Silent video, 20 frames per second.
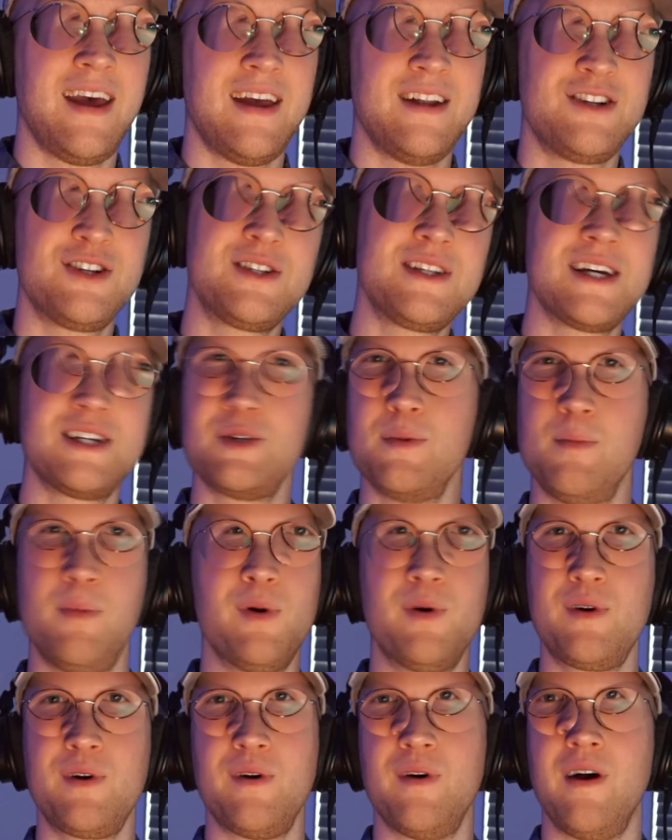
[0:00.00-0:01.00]
just has a
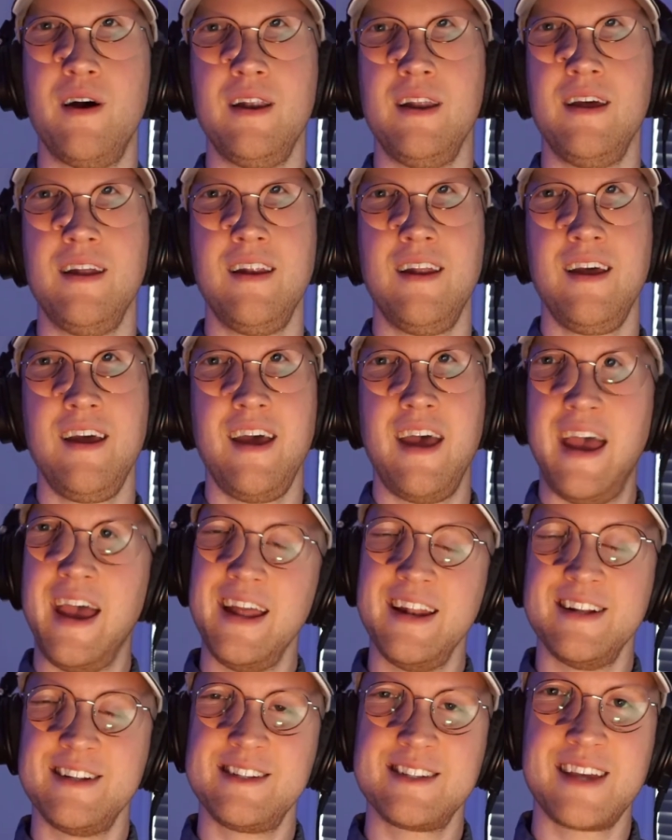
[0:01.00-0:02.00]
border on it, and
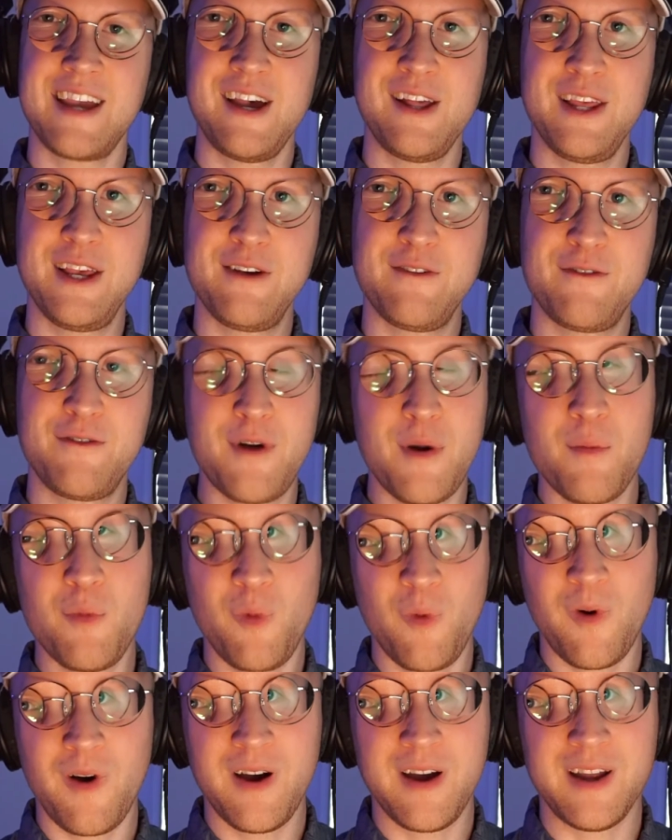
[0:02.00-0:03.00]
it's scaling from
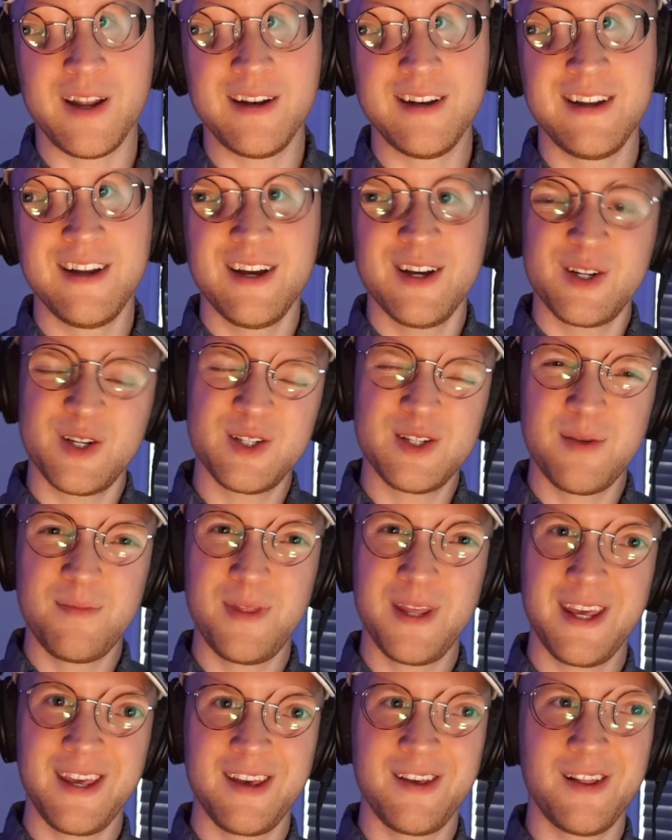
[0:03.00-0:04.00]
1 to
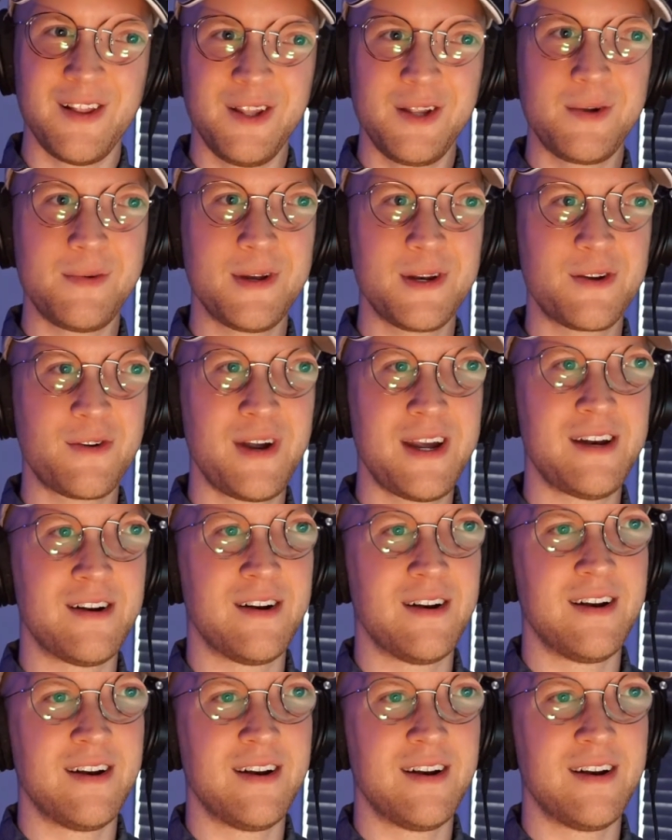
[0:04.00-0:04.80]
something a little bit greater.